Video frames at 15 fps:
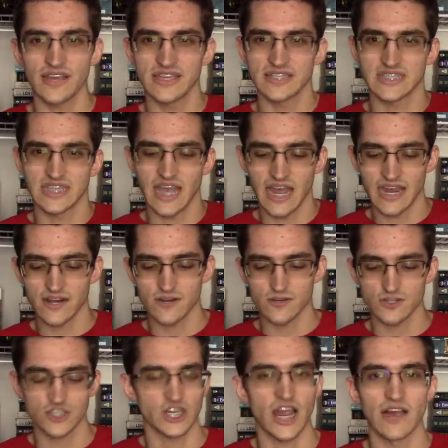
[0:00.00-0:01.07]

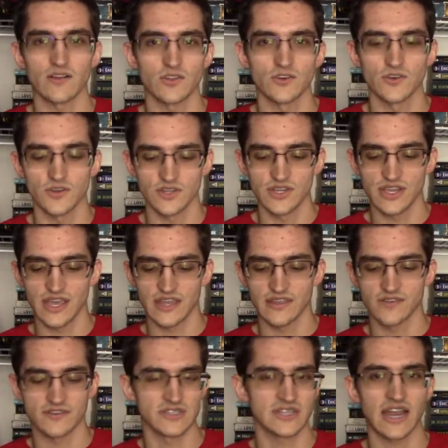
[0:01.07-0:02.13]
entire childhood and
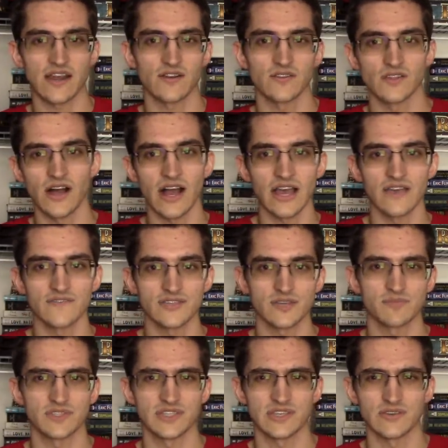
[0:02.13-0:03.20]
their entire lives
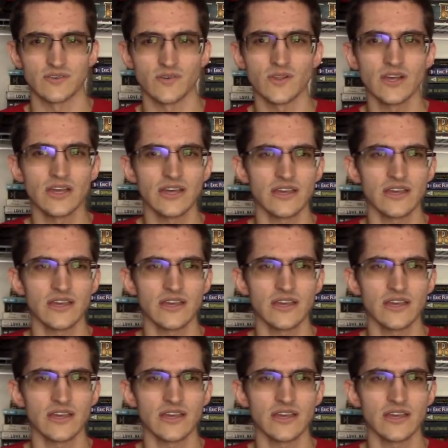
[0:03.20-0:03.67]
up until